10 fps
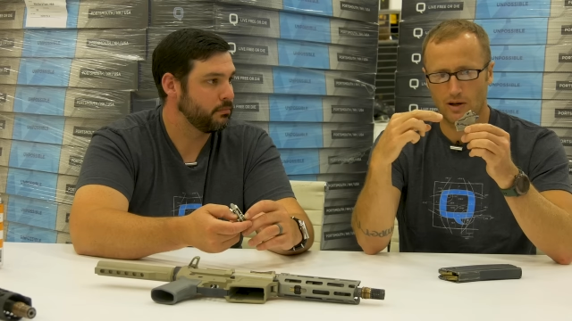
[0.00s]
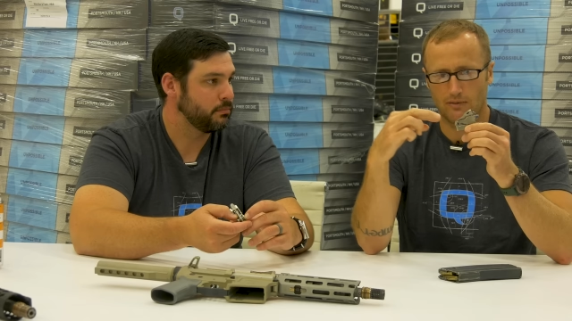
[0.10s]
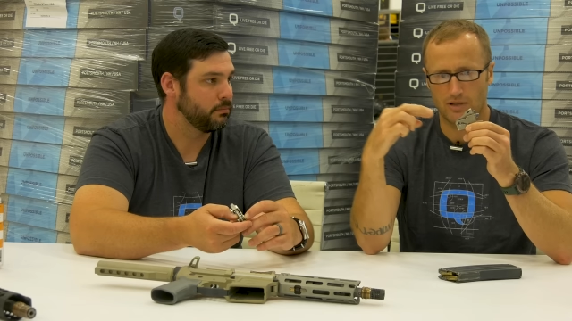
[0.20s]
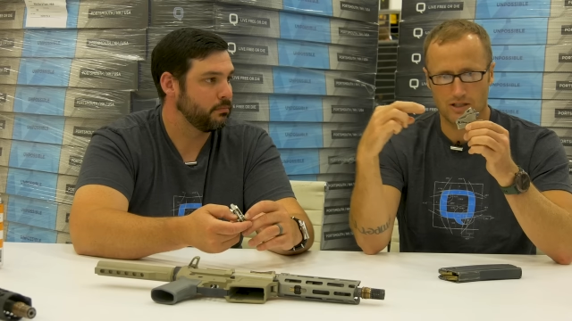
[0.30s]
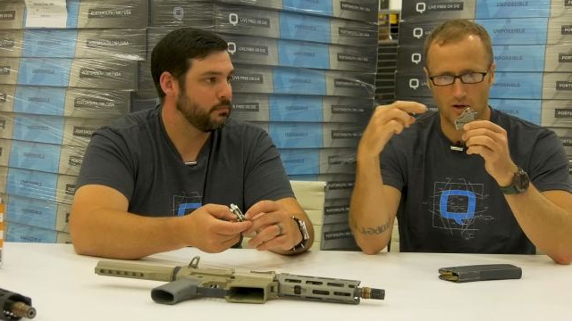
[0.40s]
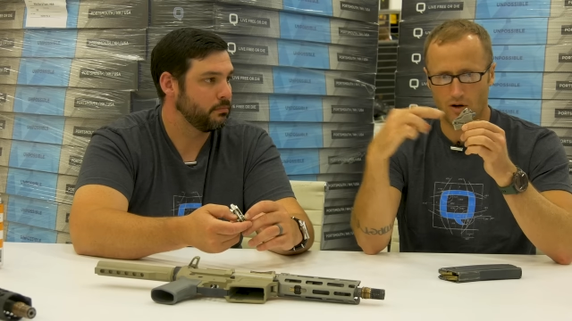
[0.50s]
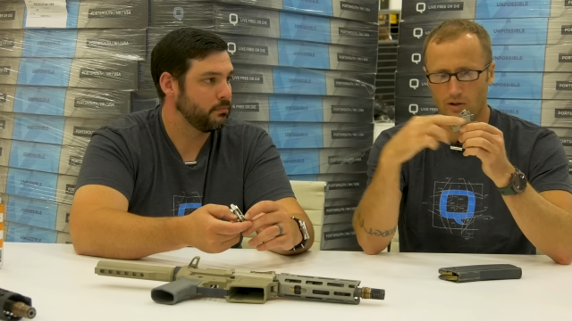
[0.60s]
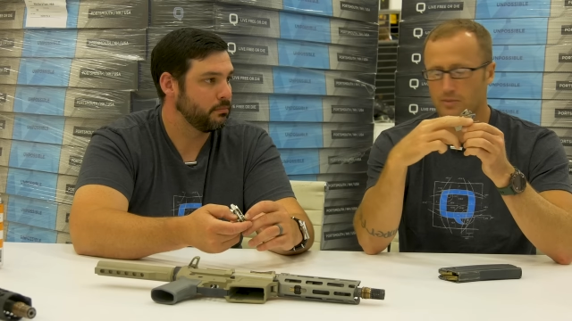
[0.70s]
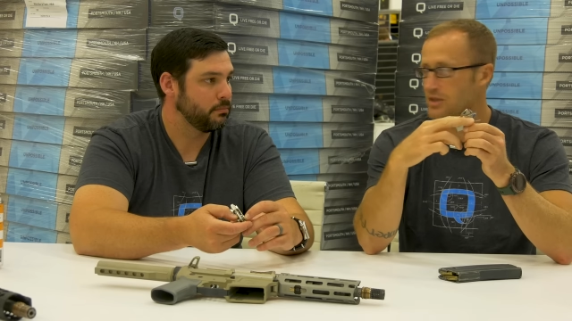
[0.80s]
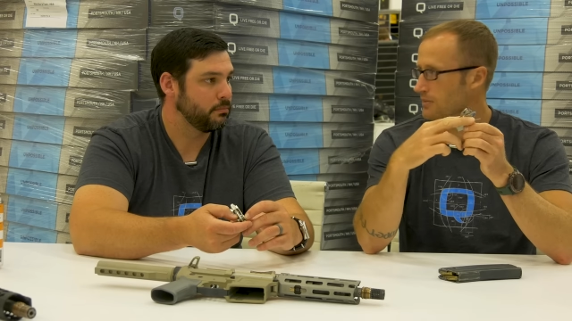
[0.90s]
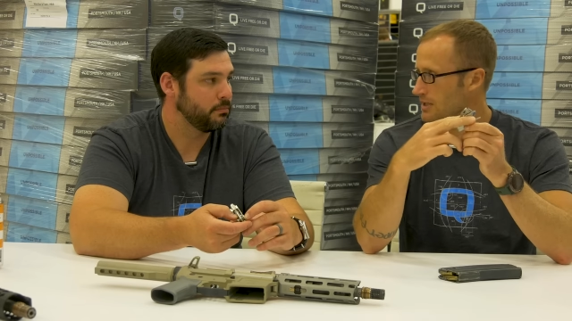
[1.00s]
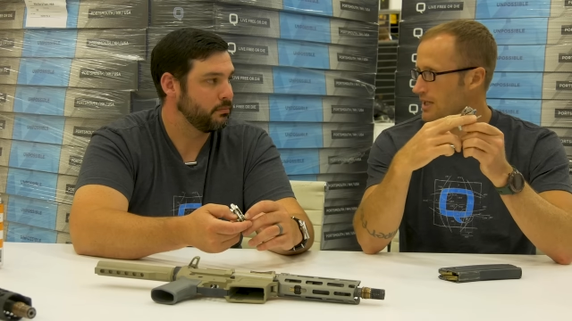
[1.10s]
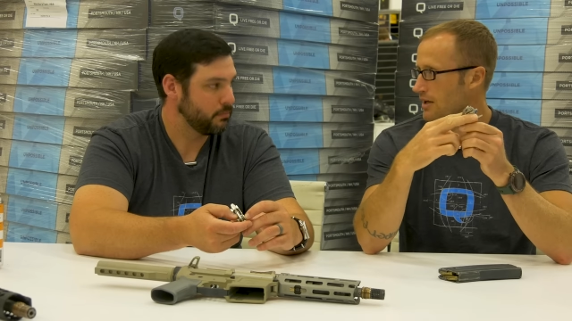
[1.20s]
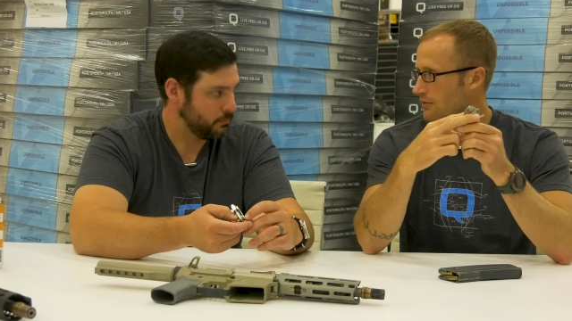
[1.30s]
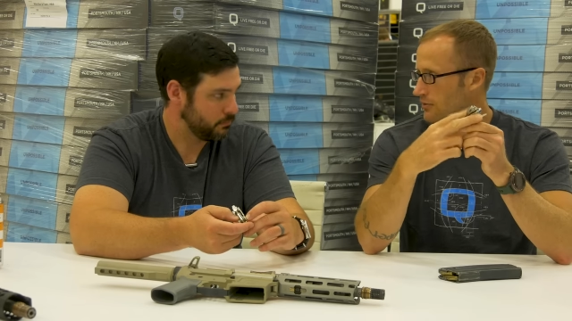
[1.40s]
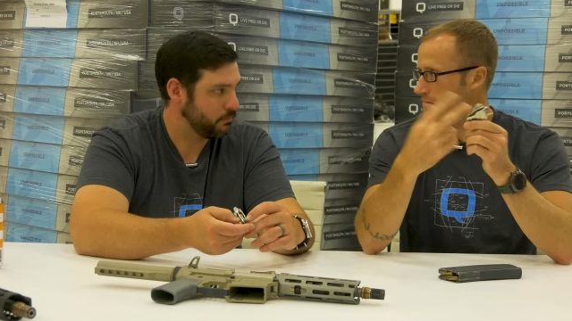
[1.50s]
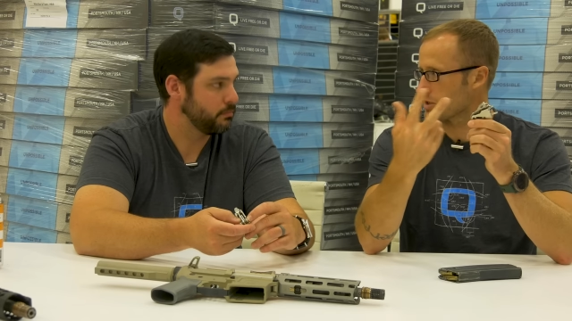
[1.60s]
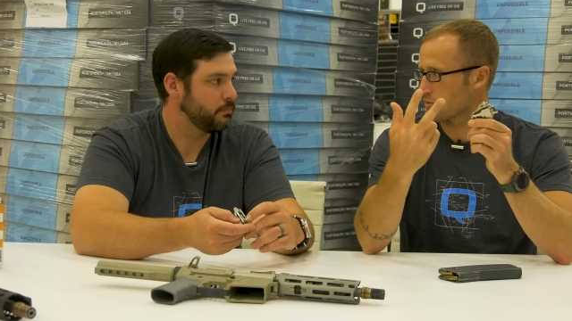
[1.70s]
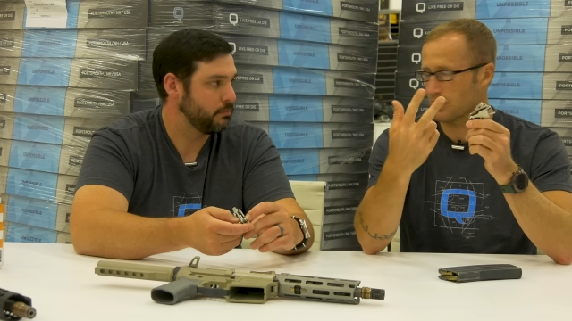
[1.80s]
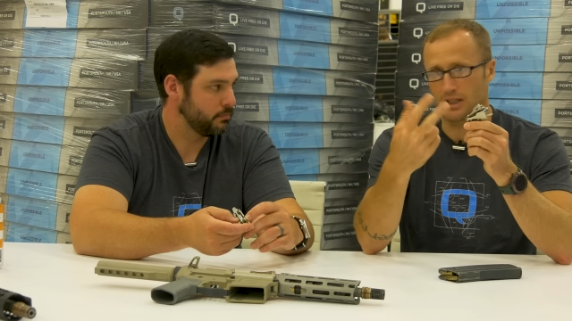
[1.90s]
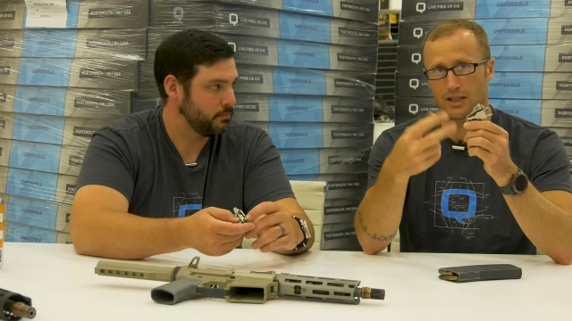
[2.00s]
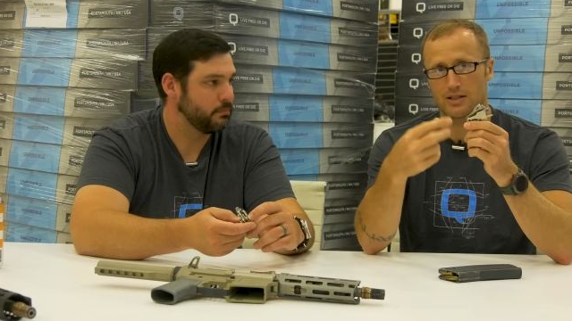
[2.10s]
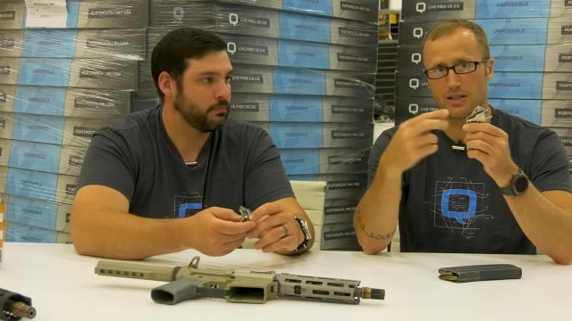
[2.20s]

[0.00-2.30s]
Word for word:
Speaker 1: have these arms coming down from the springs,